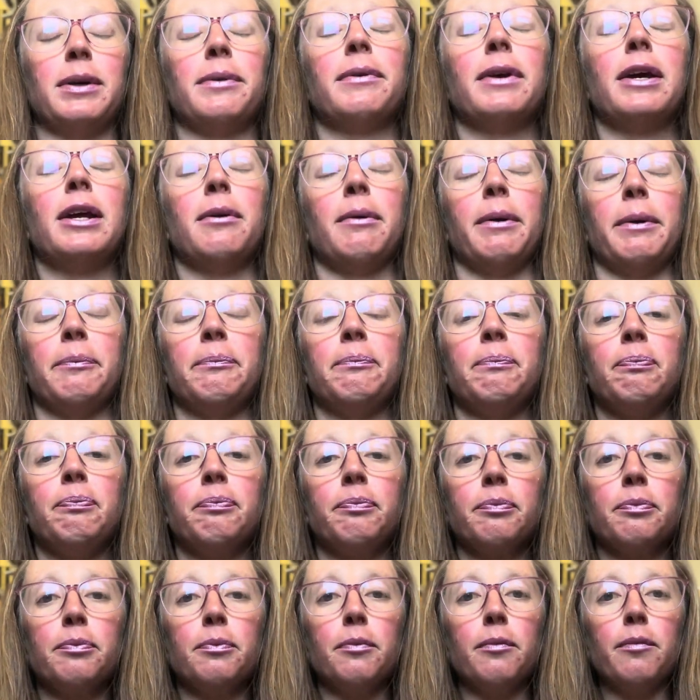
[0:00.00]
Anyway,
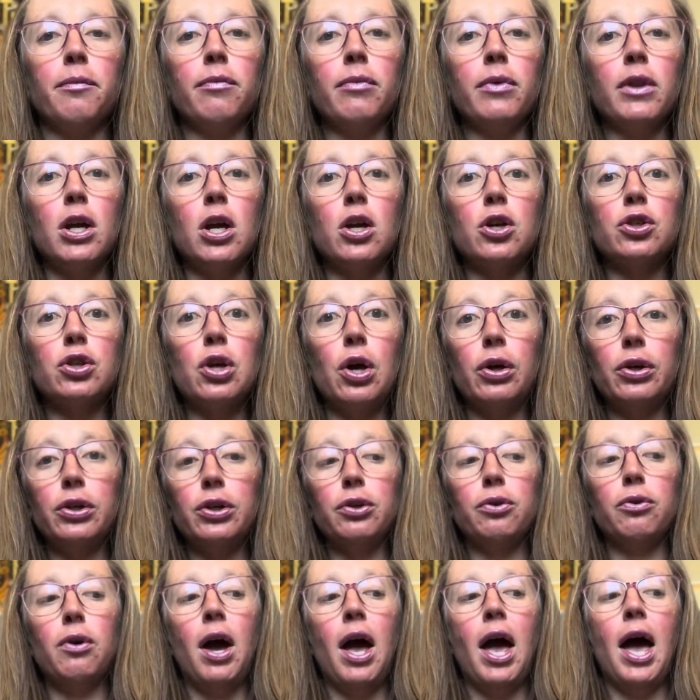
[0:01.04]
tell
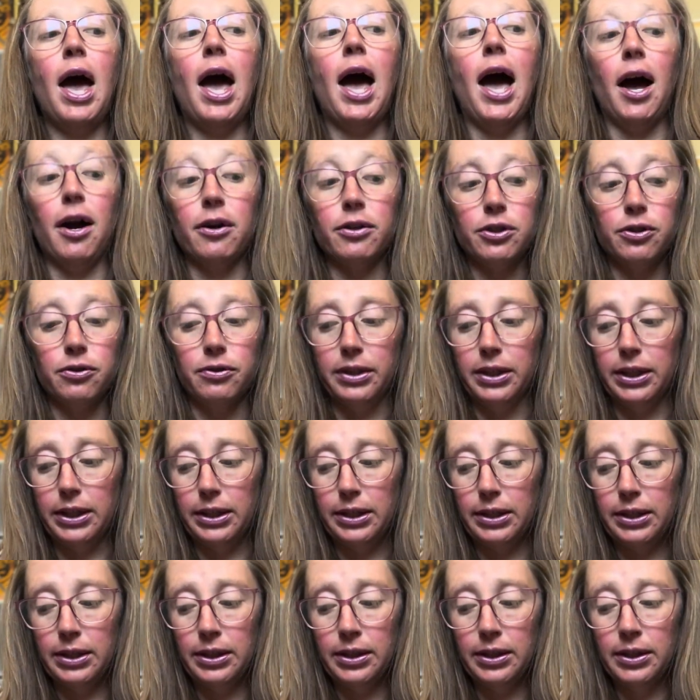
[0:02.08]
you how to read it
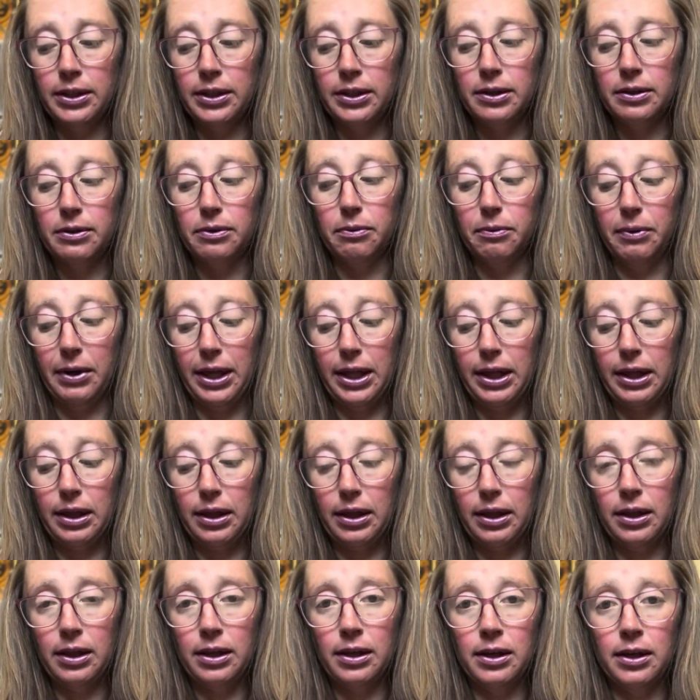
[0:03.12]
with
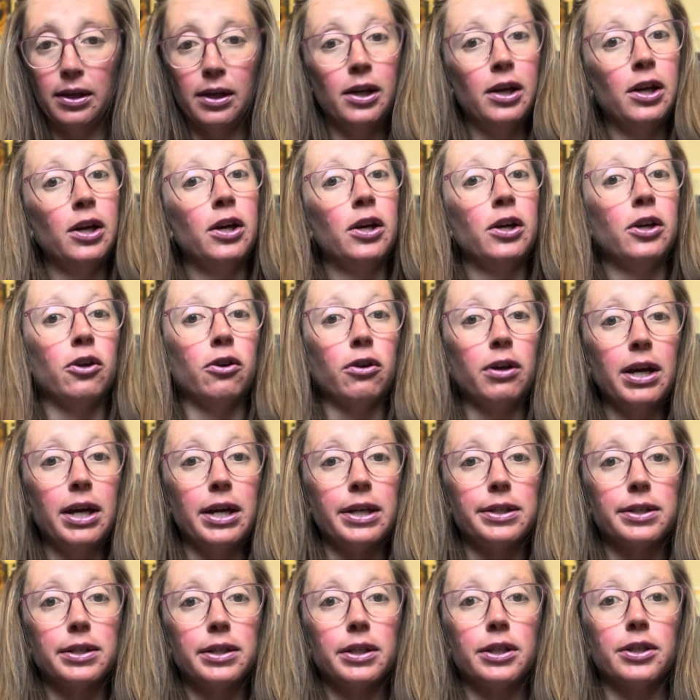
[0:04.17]
your
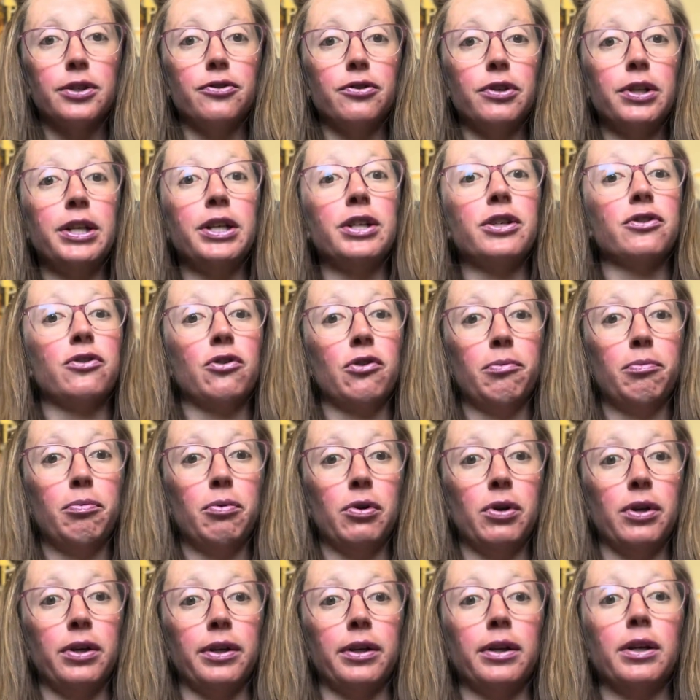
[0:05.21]
kids, because reading is so
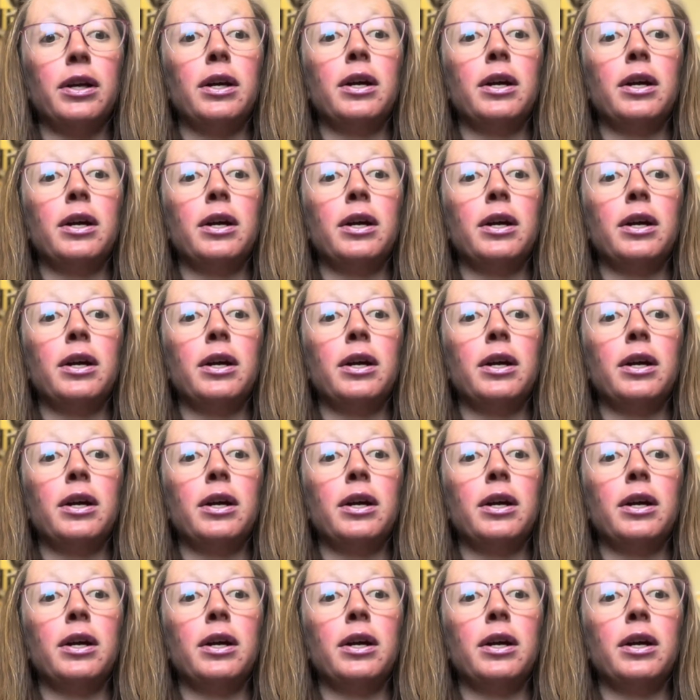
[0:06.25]
important.